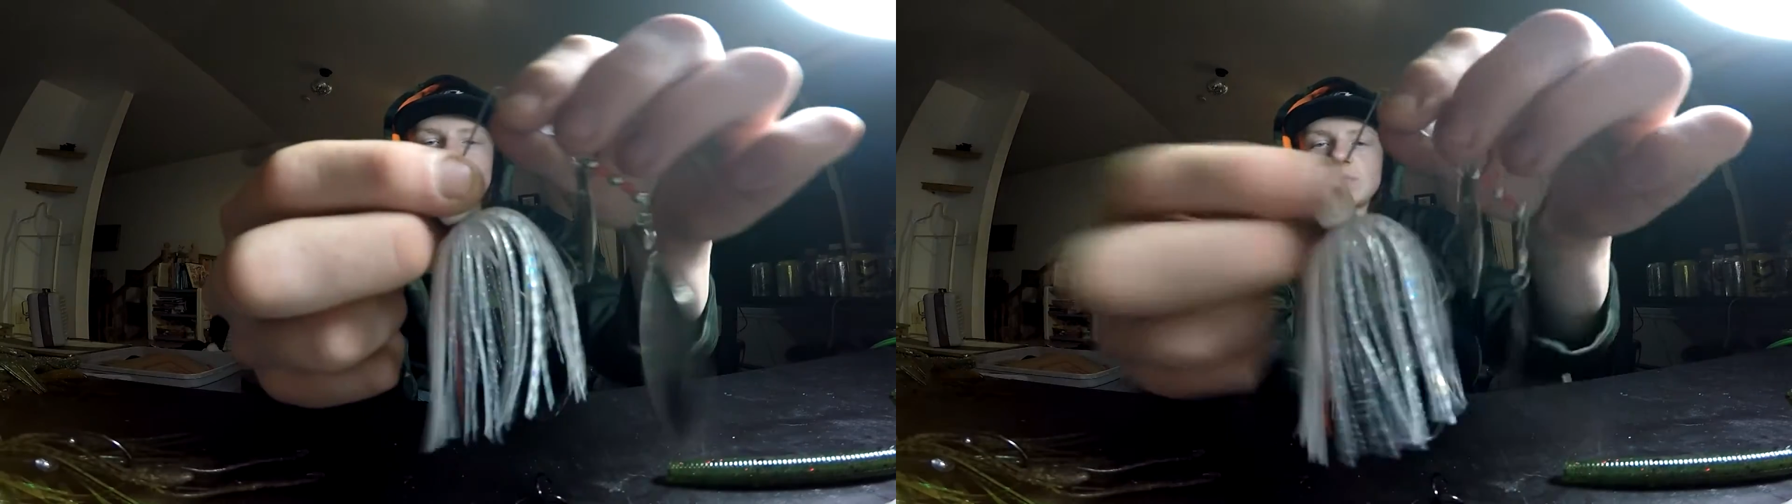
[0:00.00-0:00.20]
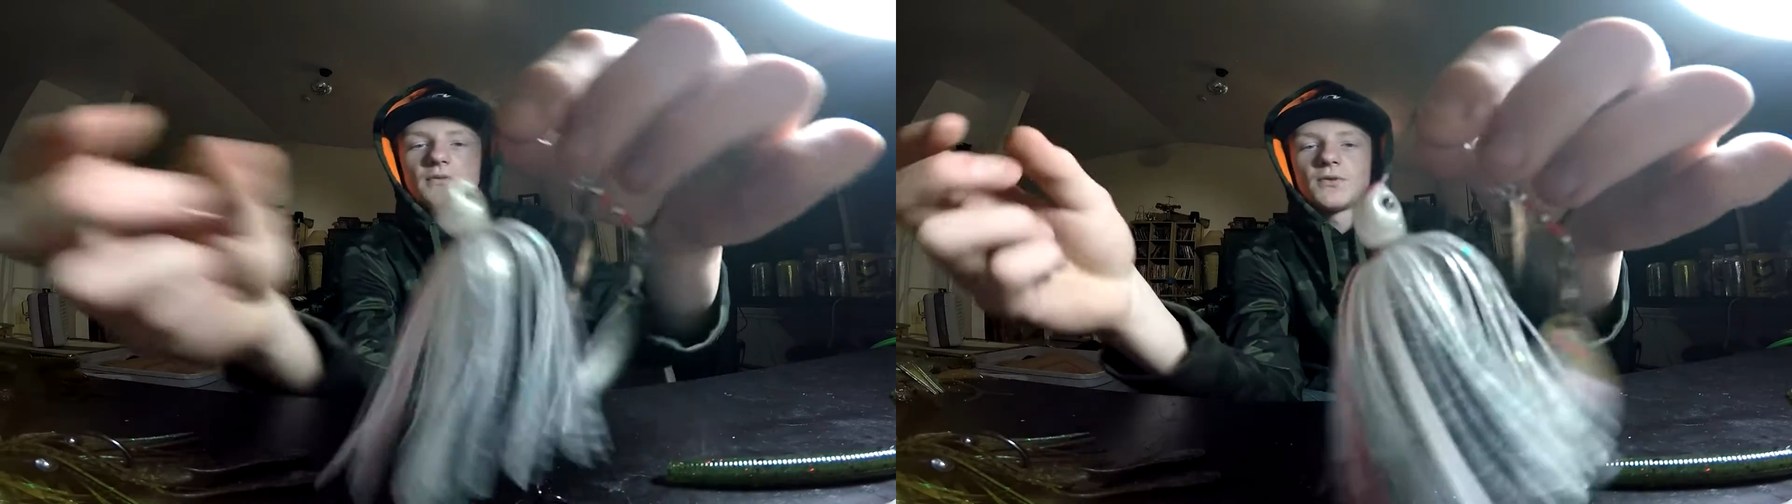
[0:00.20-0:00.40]

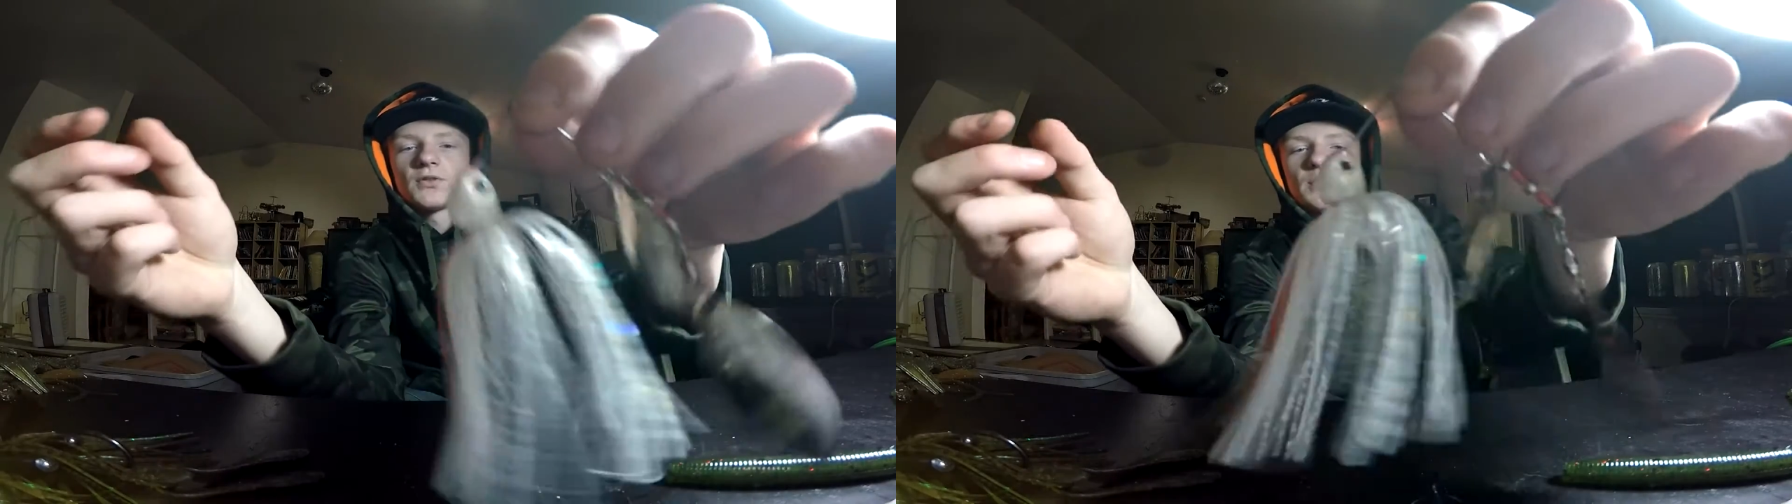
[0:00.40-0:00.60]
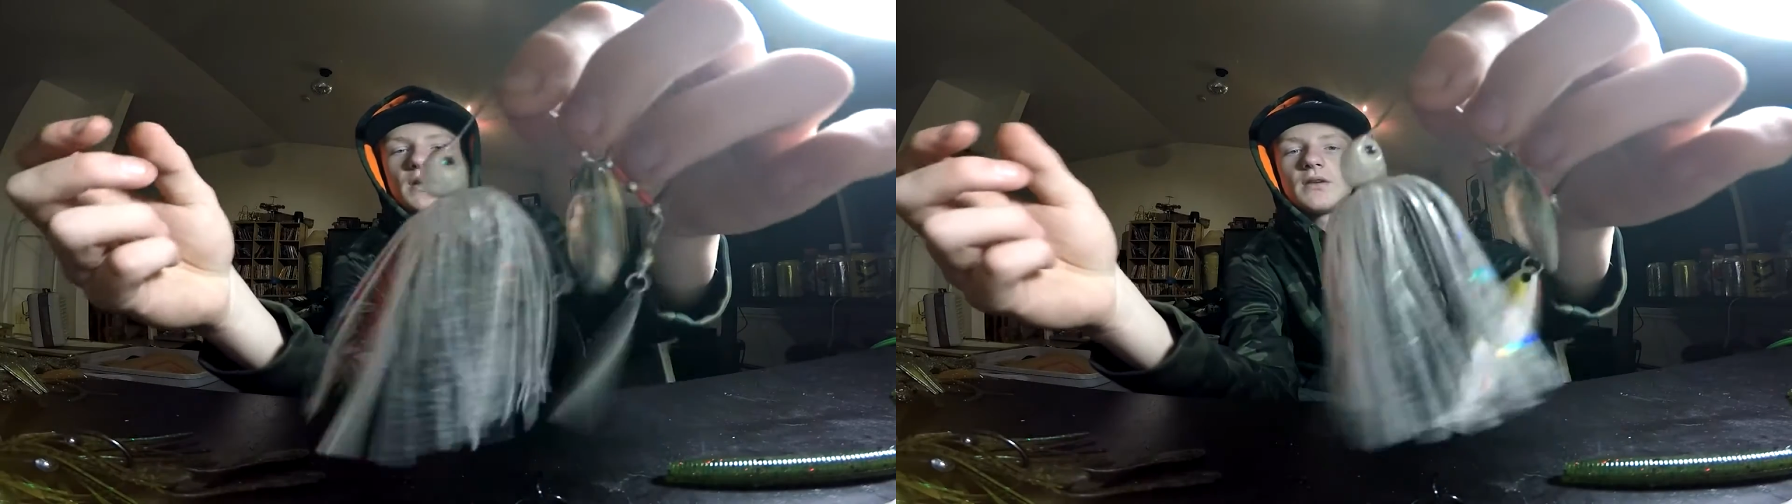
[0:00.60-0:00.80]
my
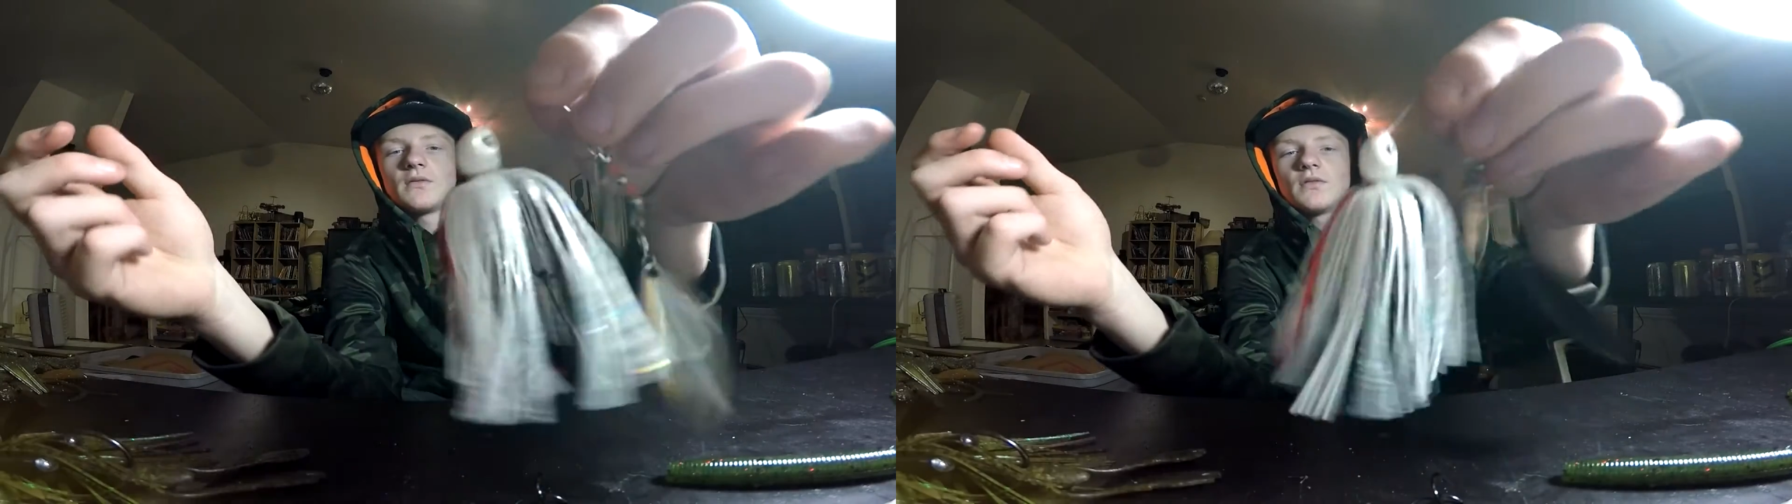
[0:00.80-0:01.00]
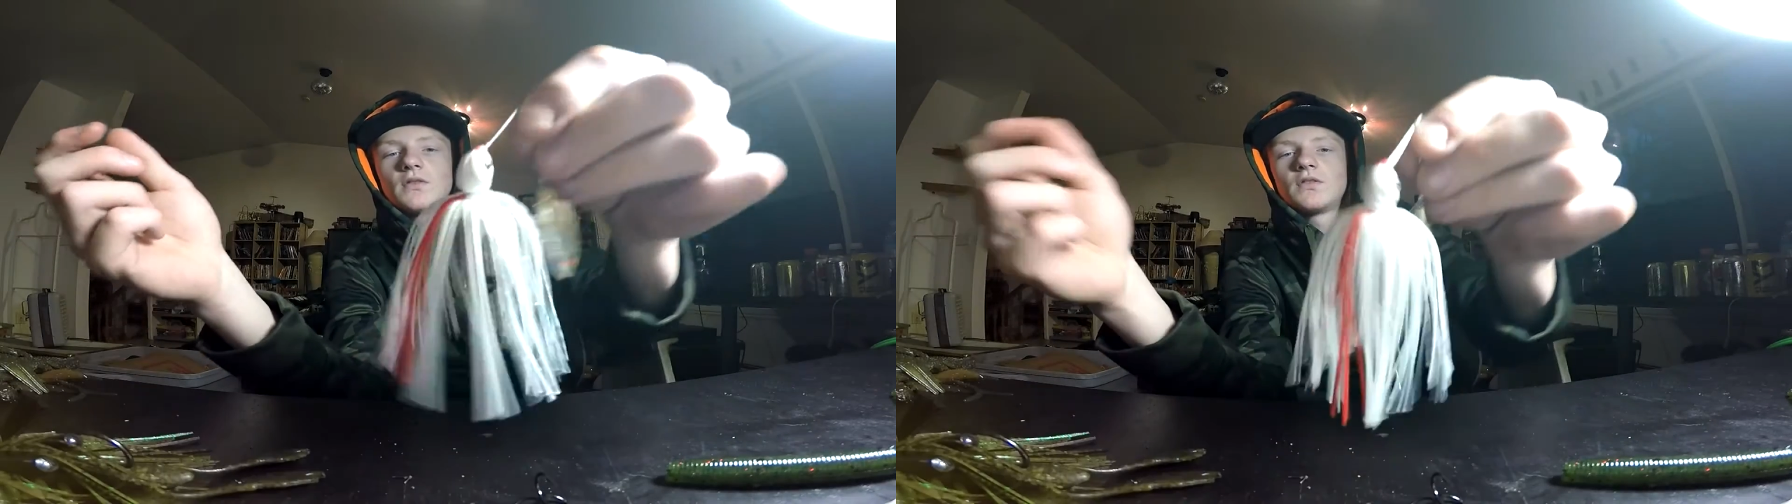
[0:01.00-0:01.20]
first bait
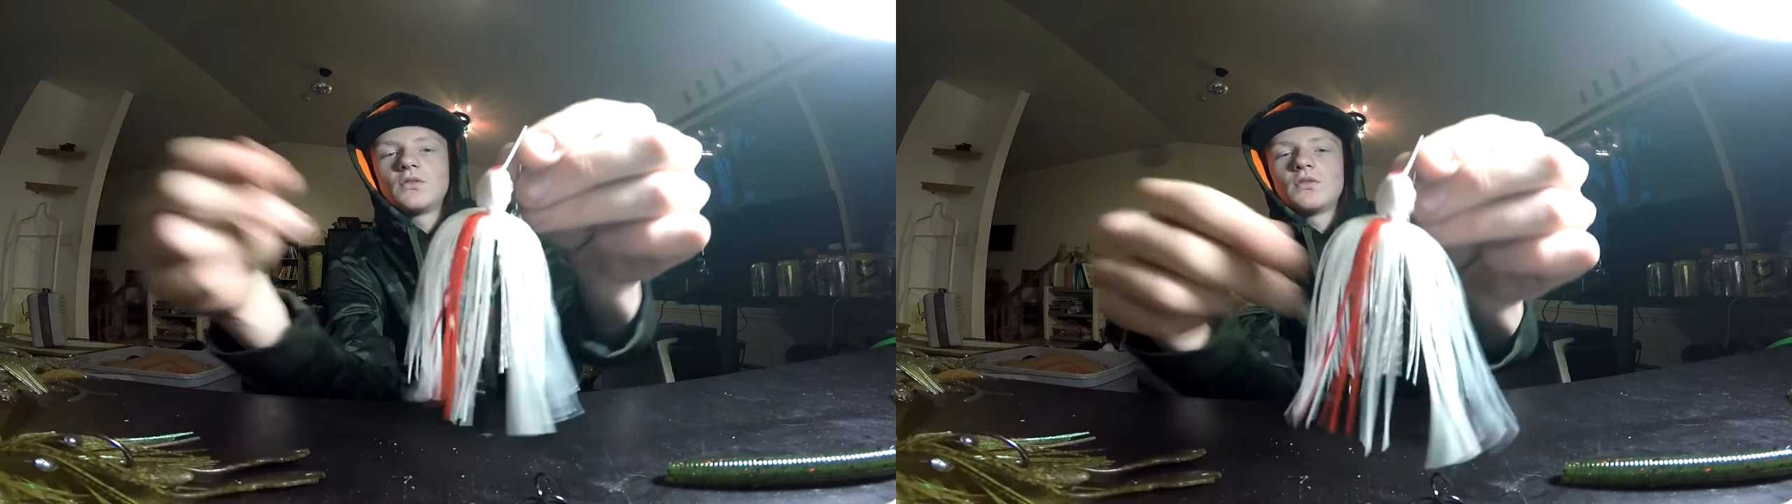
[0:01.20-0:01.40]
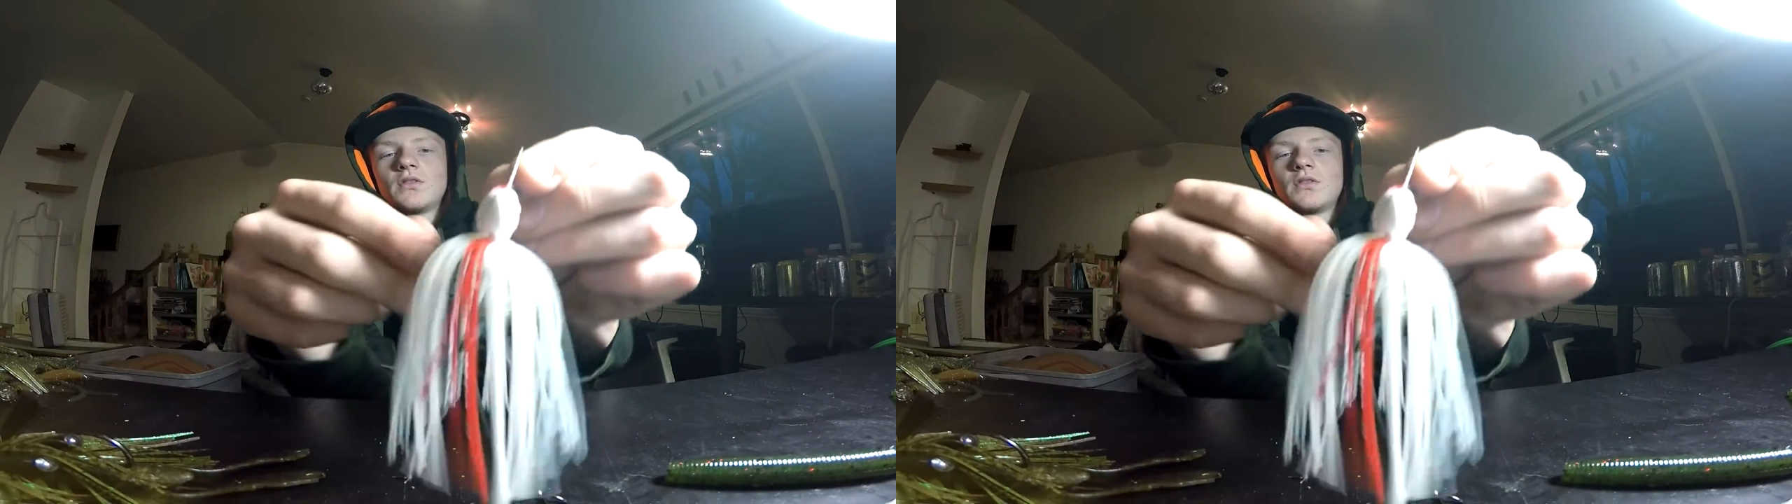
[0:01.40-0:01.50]
as soon